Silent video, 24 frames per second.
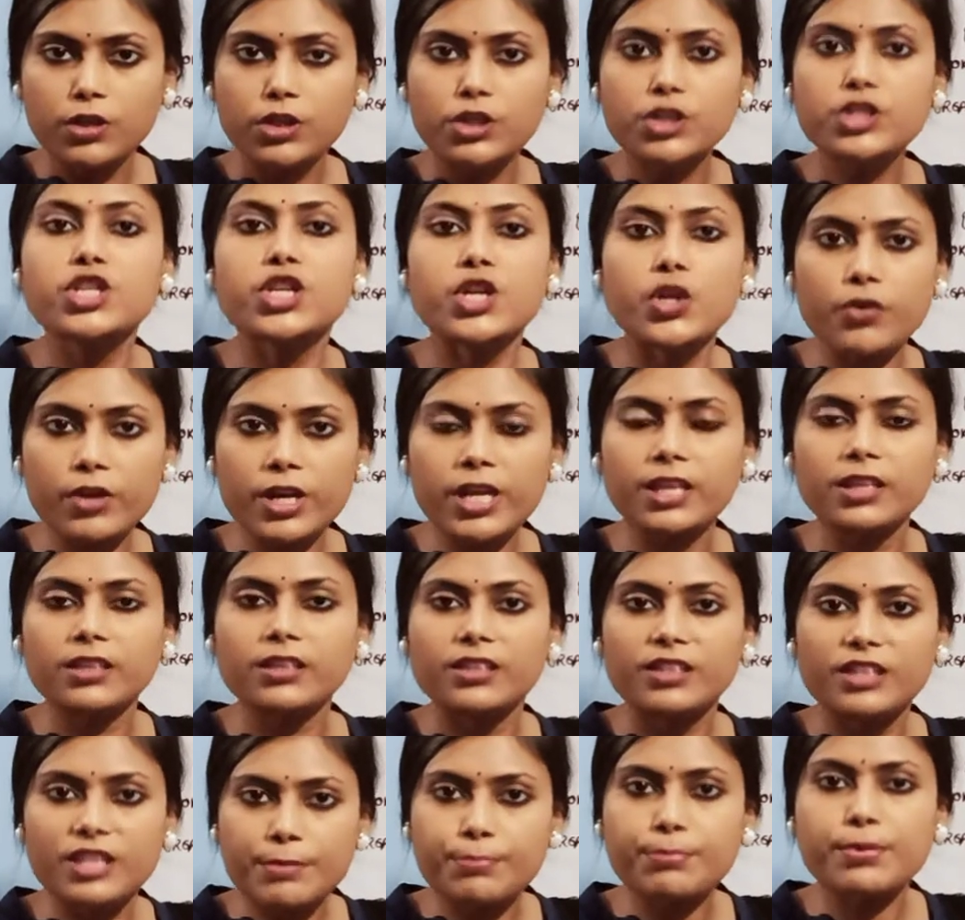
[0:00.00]

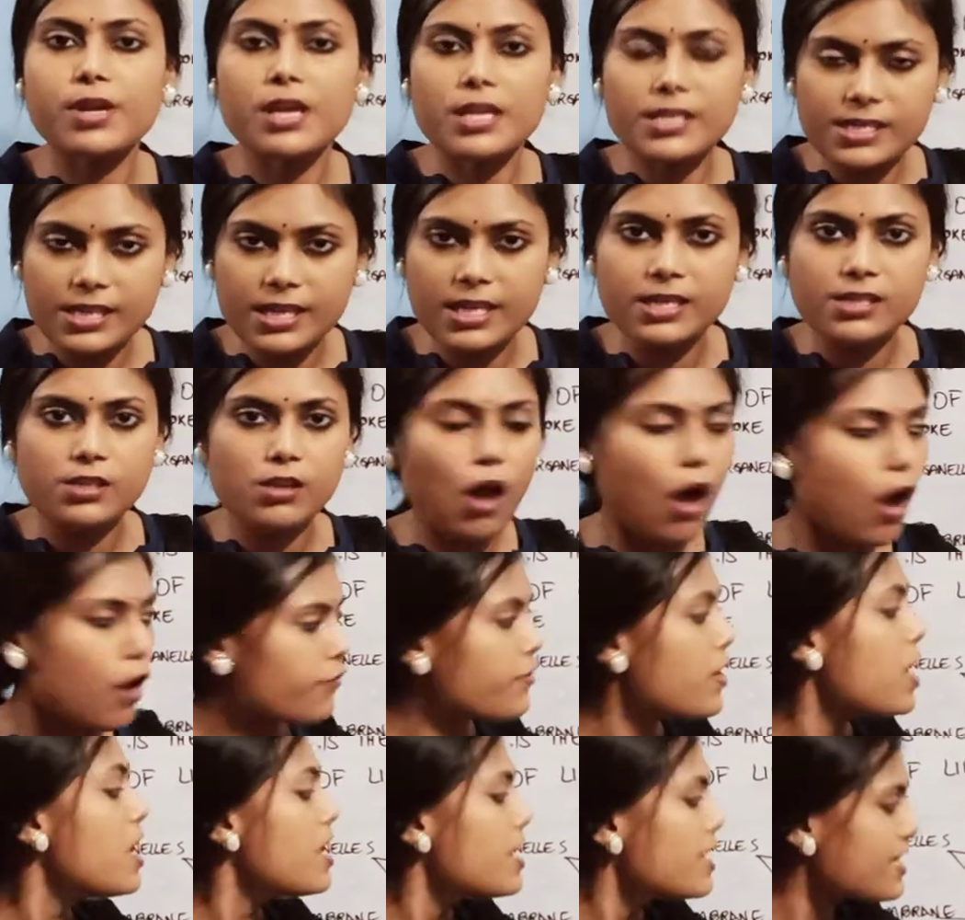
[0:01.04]
during the process of